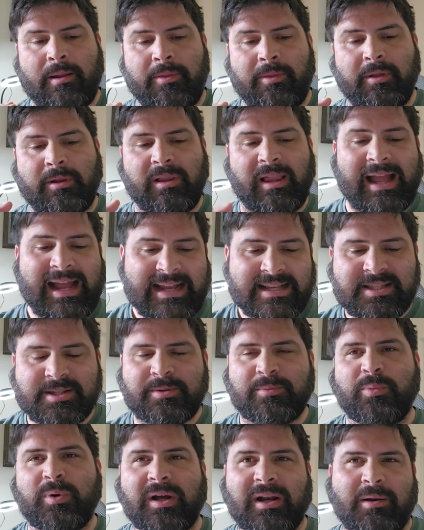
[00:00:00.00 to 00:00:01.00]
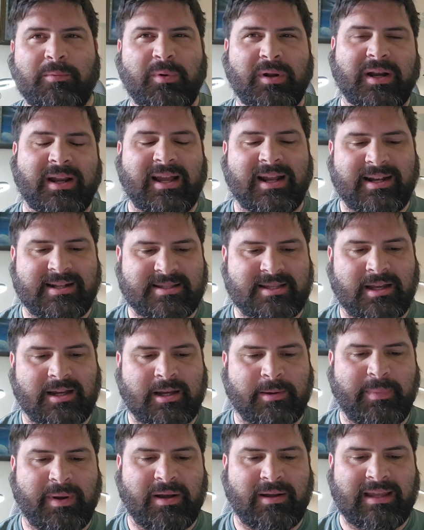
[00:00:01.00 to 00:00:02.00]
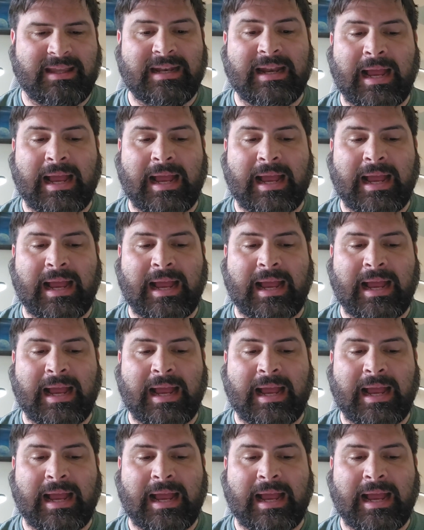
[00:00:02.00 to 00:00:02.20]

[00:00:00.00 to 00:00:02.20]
The last one I want to kind of talk about in